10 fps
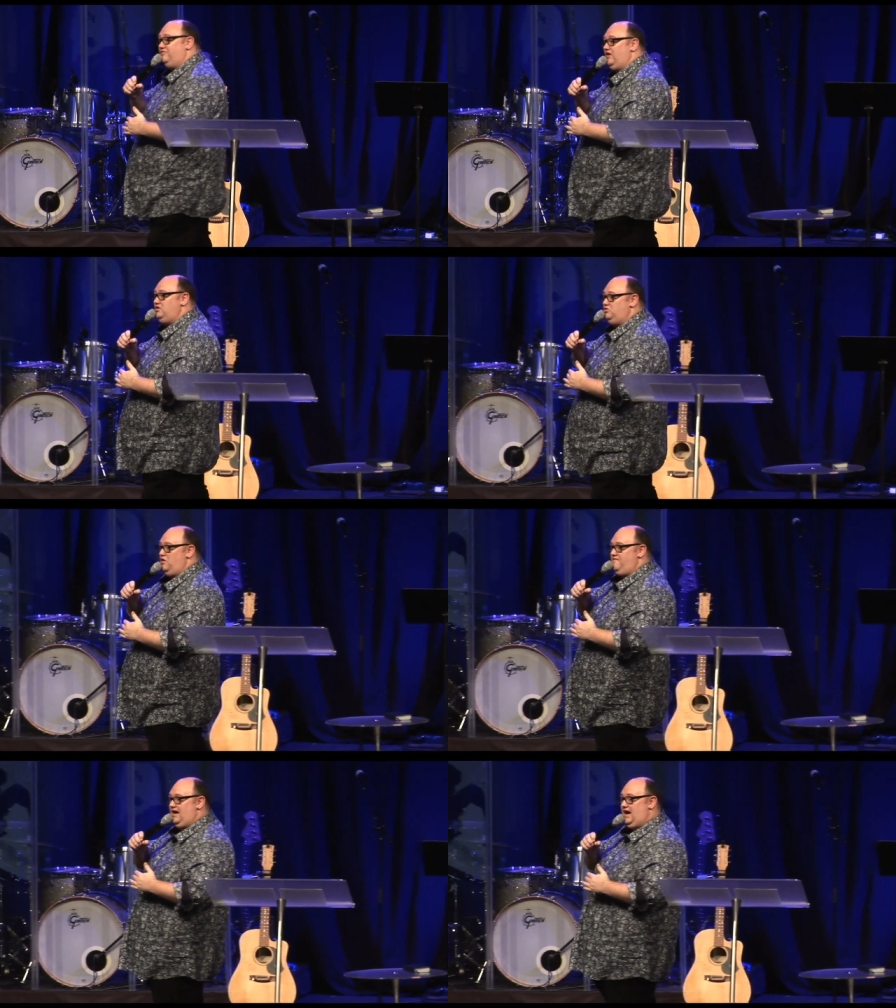front
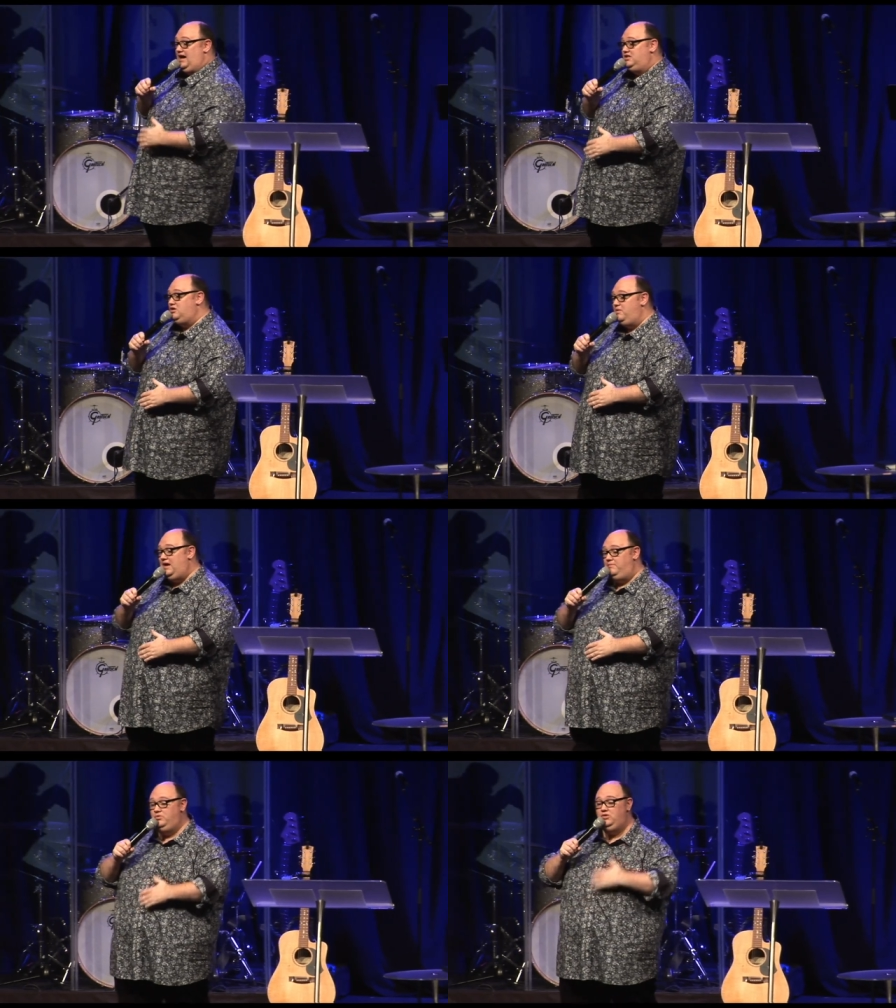door of our heart. It's not
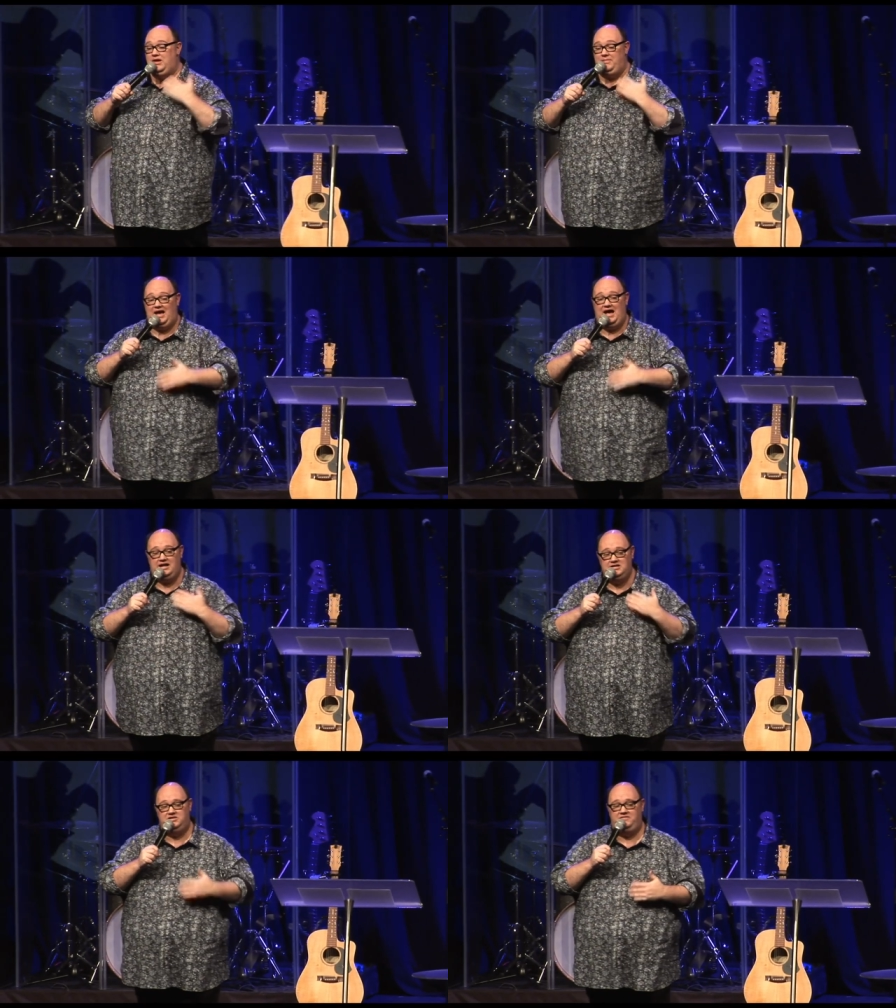about building up a
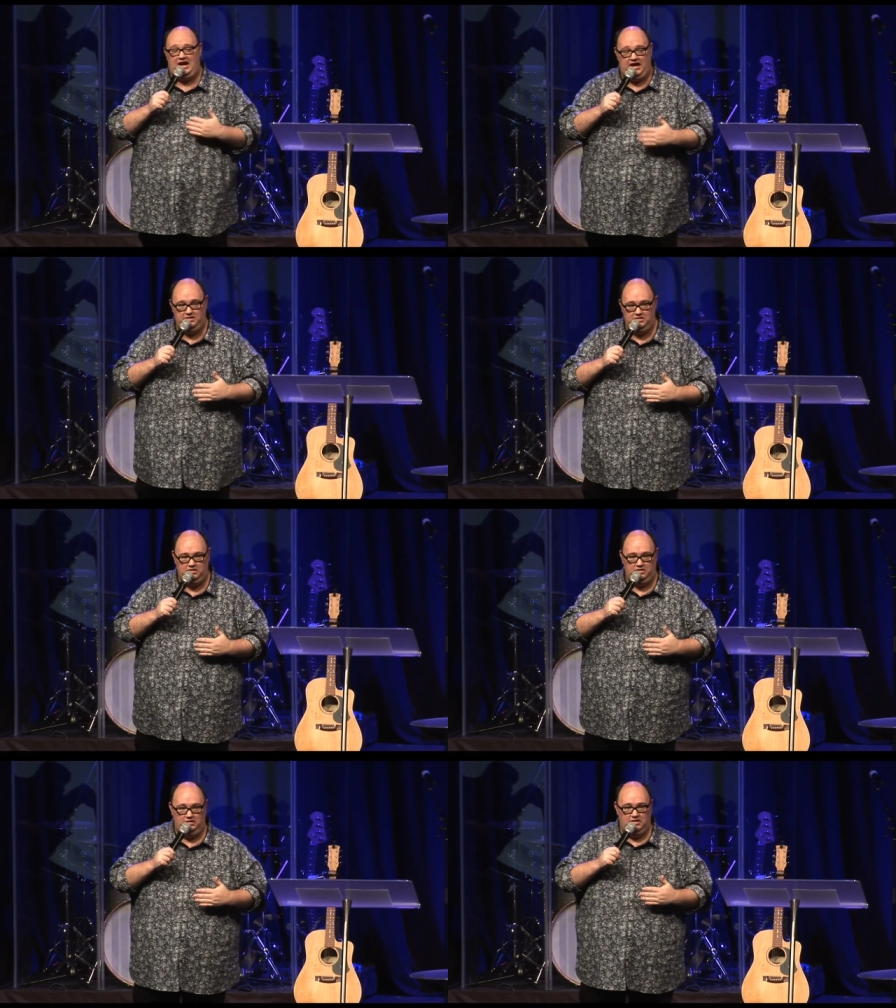hardness of heart.
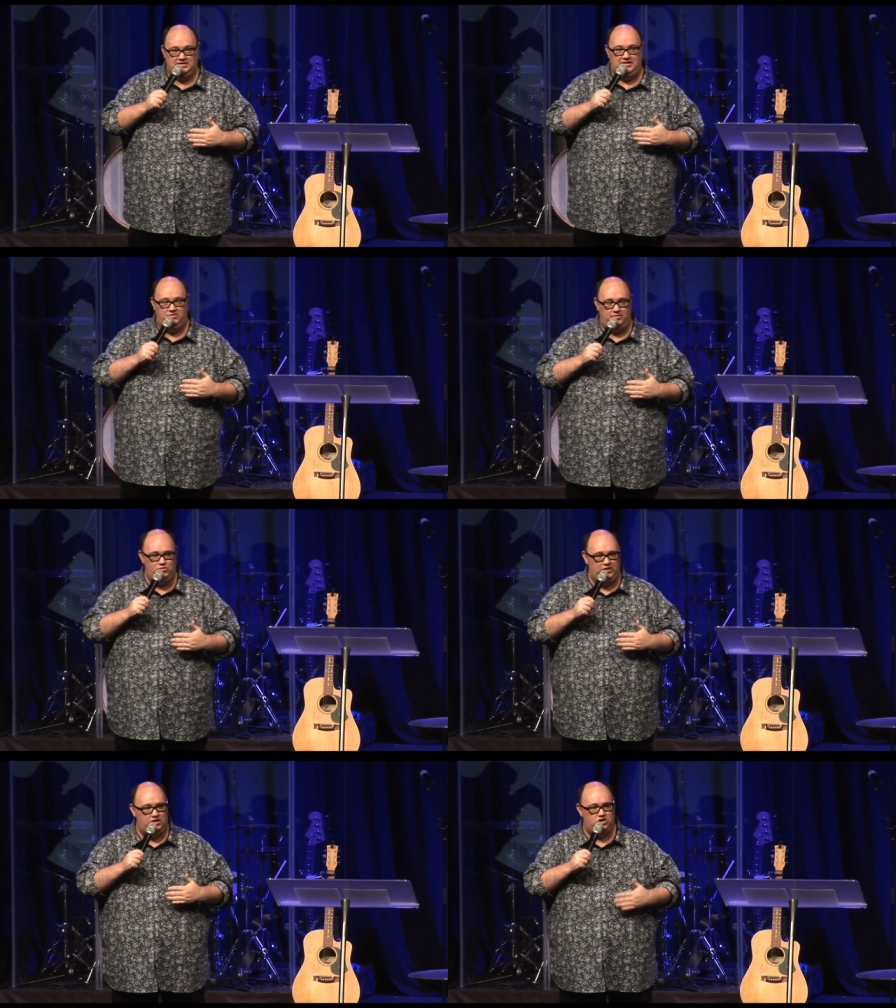Sometimes
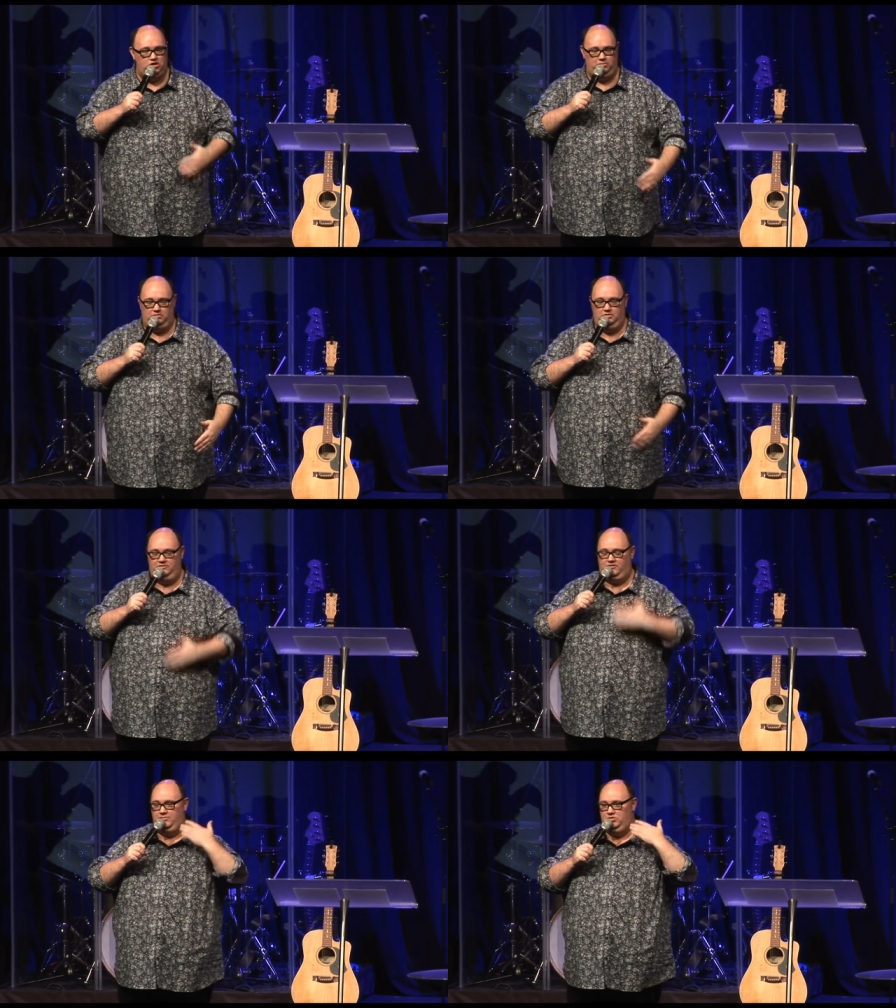we can assume
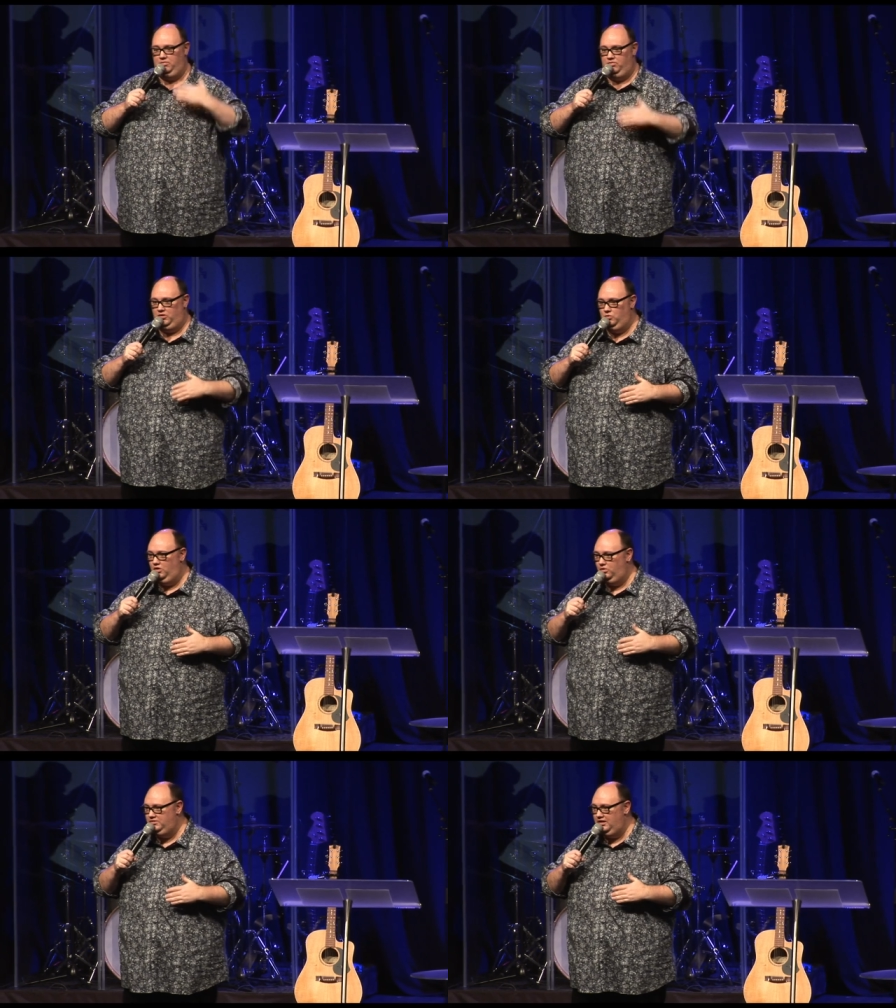if I build a brick
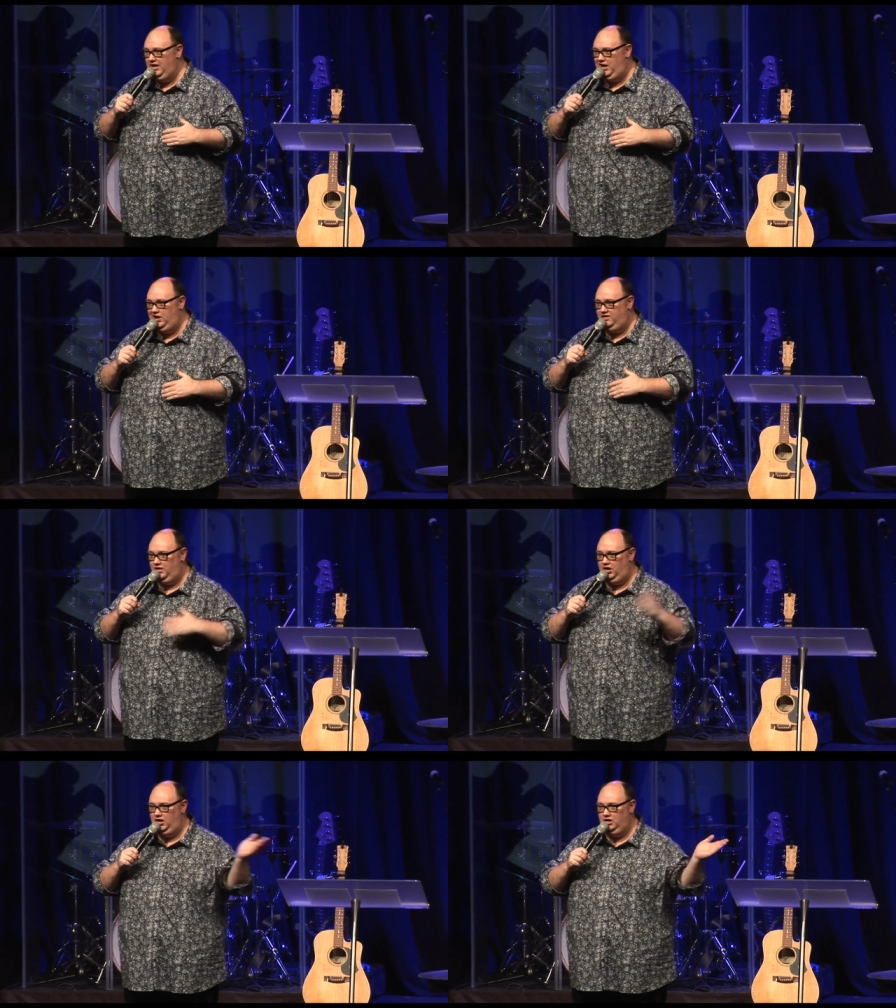wall, don't let
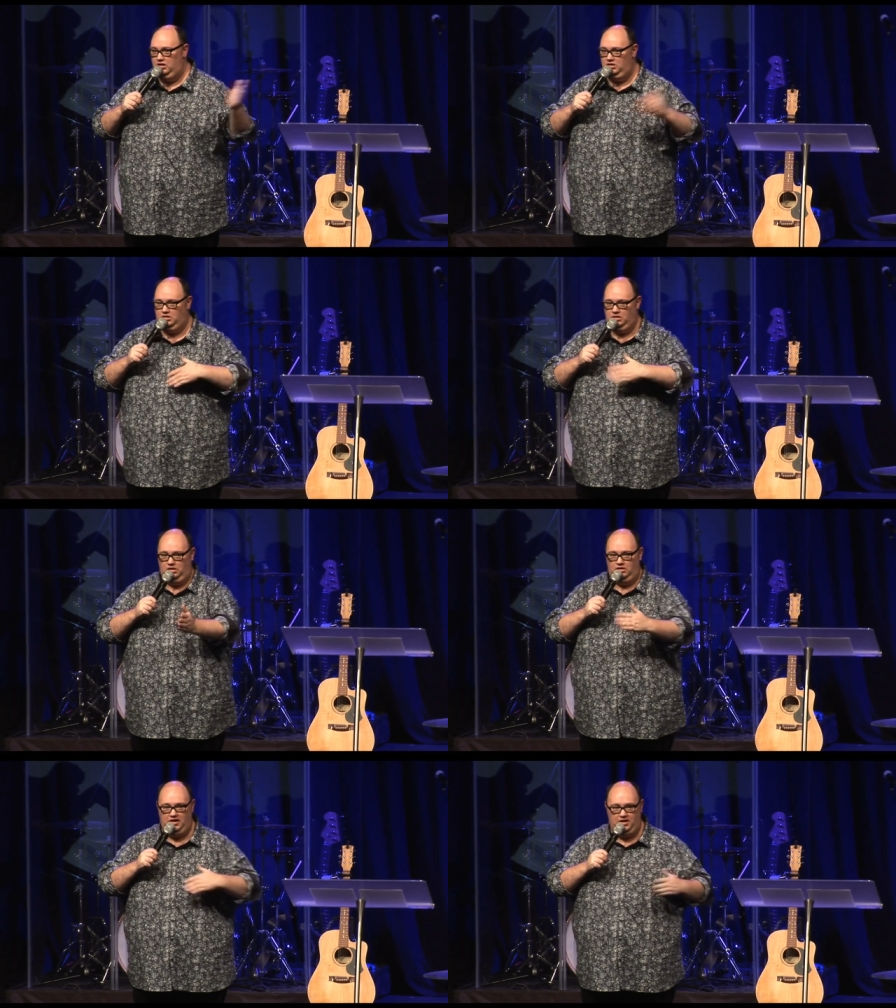anything in,
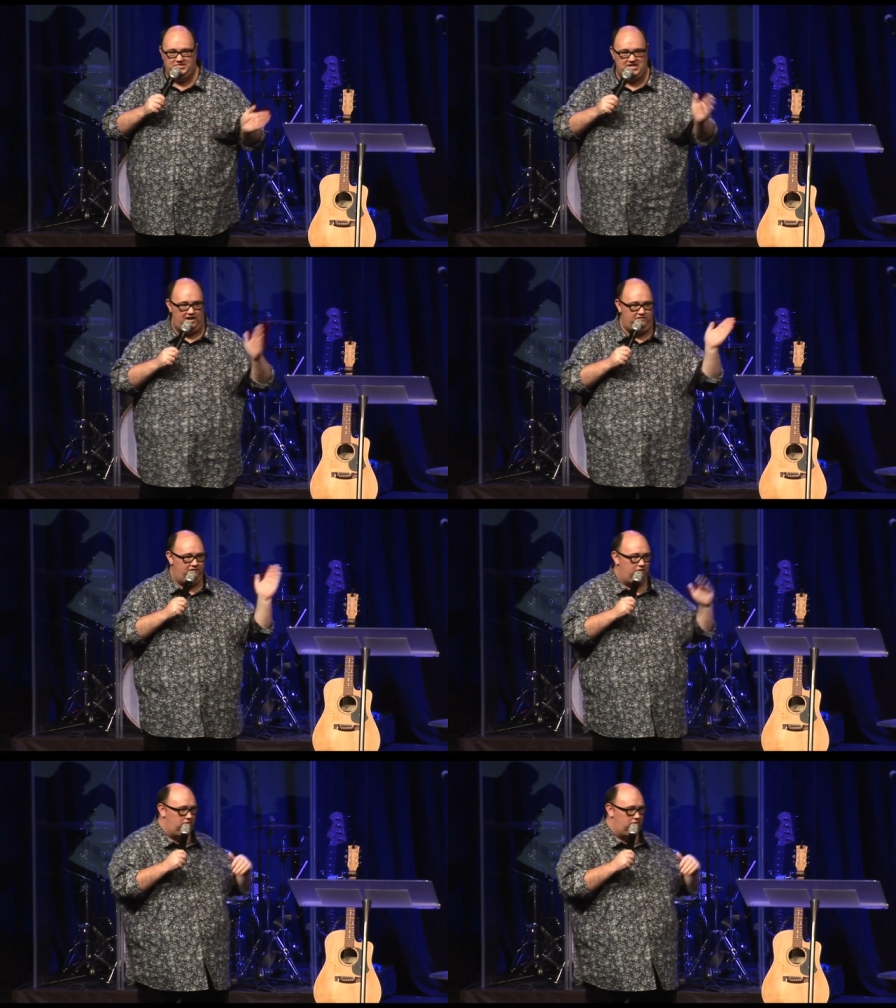then I'm safe.